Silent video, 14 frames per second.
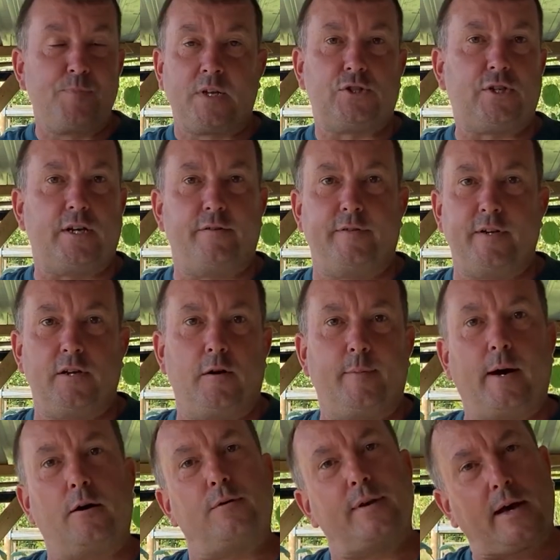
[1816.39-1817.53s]
Share the video
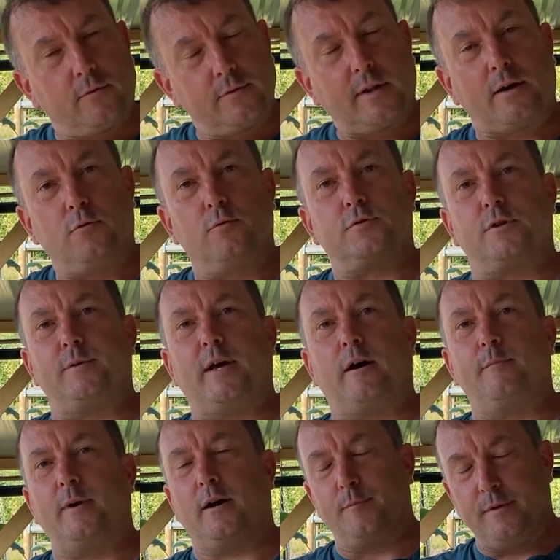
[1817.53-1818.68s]
about, and that also would help
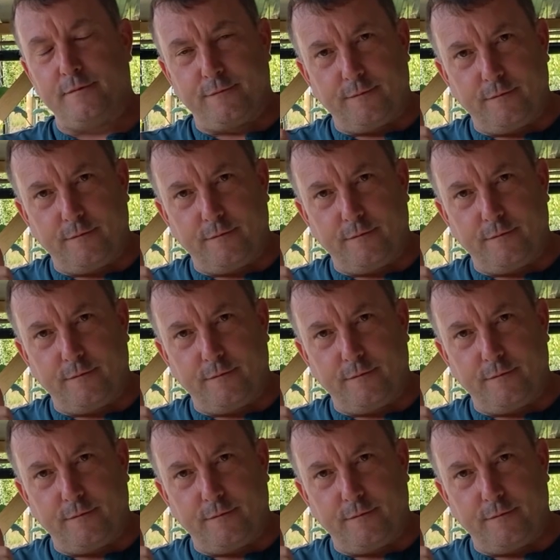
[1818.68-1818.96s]
me out and be